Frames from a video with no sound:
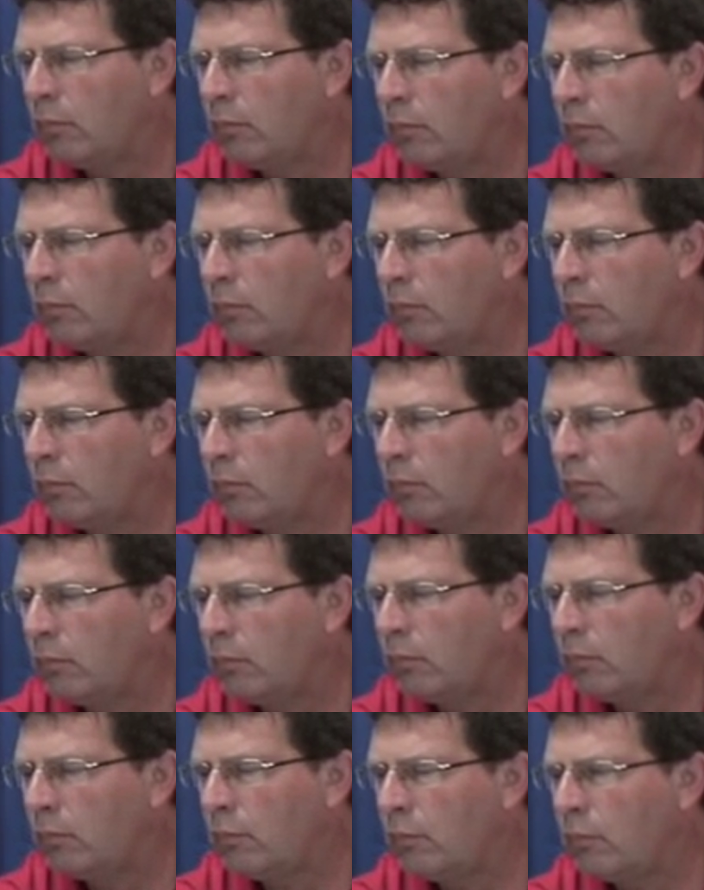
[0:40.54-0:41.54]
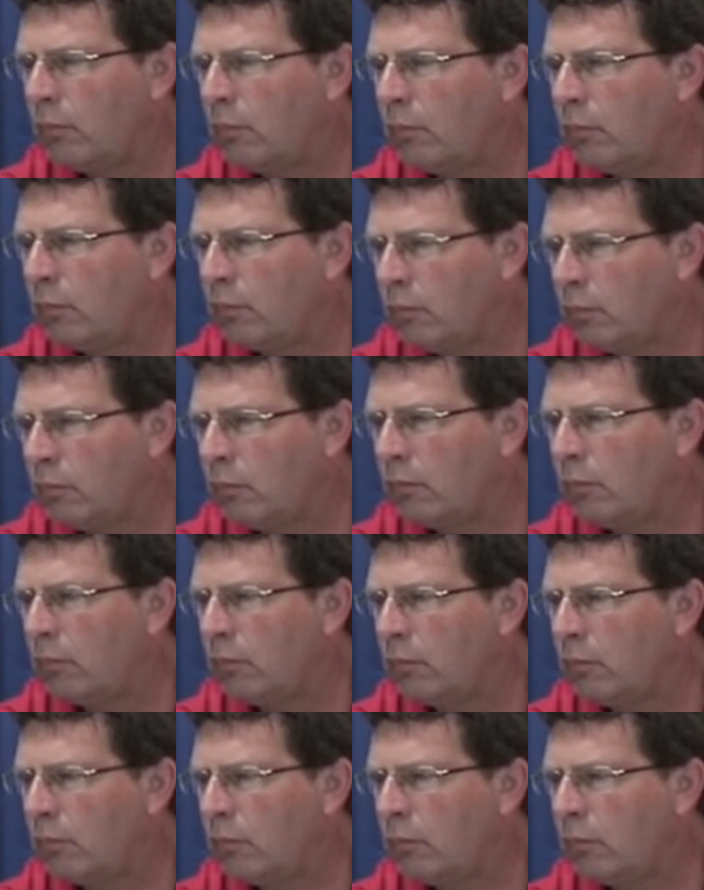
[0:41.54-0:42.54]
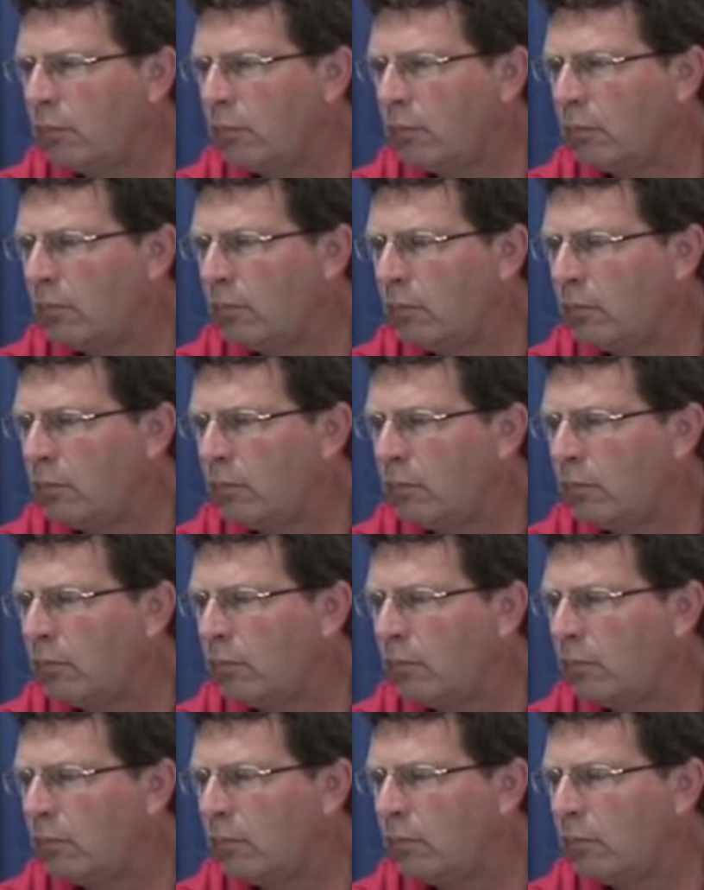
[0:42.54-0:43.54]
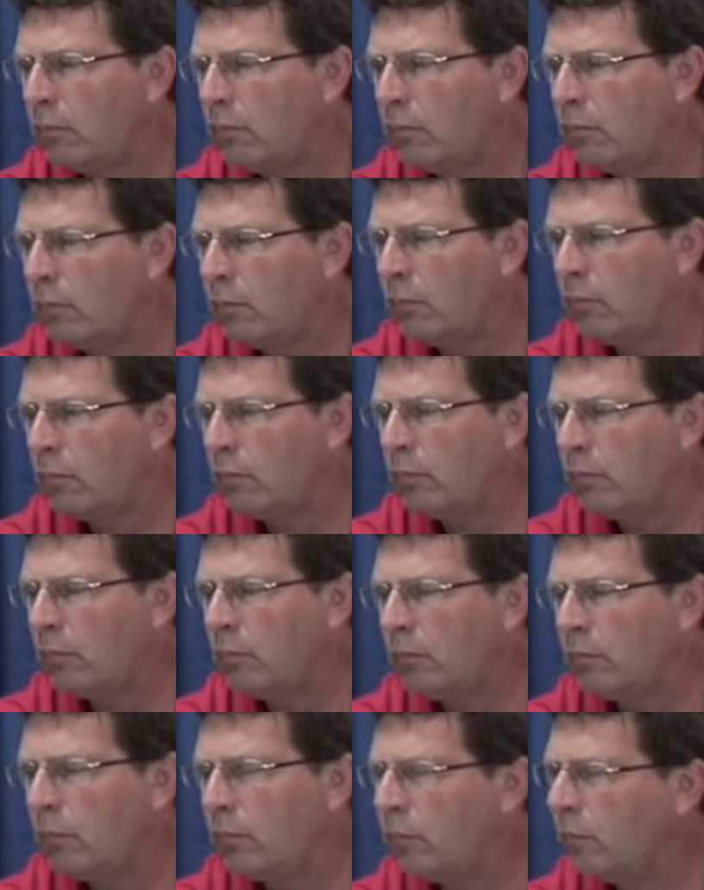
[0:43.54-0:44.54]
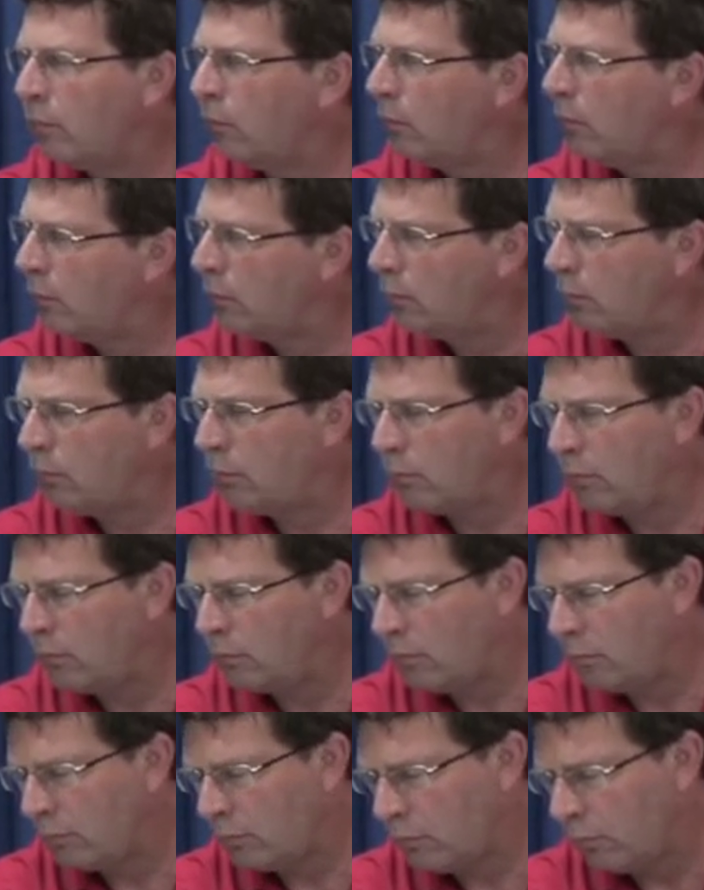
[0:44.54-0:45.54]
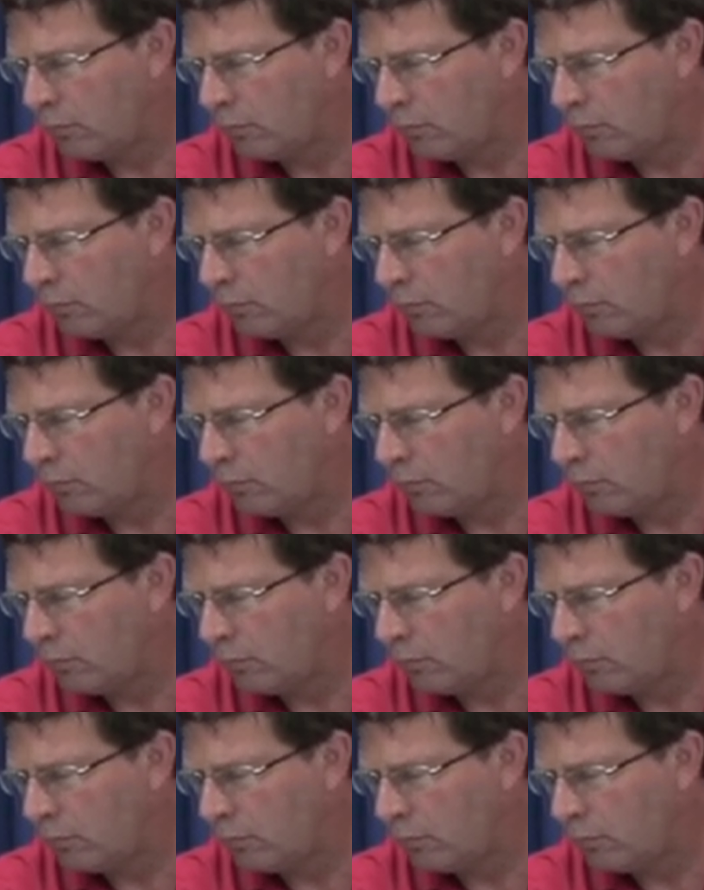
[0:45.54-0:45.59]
(silent)